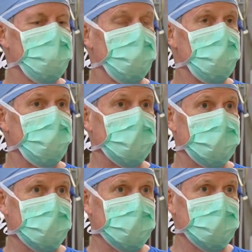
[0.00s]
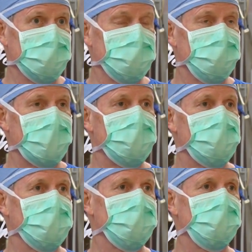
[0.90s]
What the robot does is rather
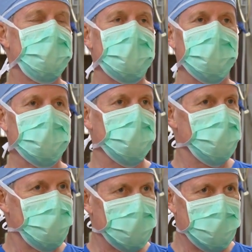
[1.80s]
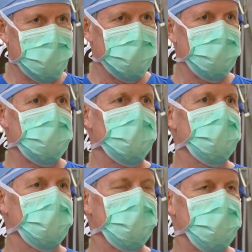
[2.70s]
than just having a regular set
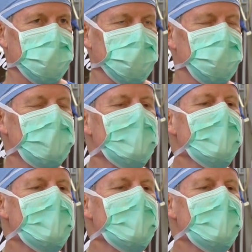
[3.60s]
of instruments,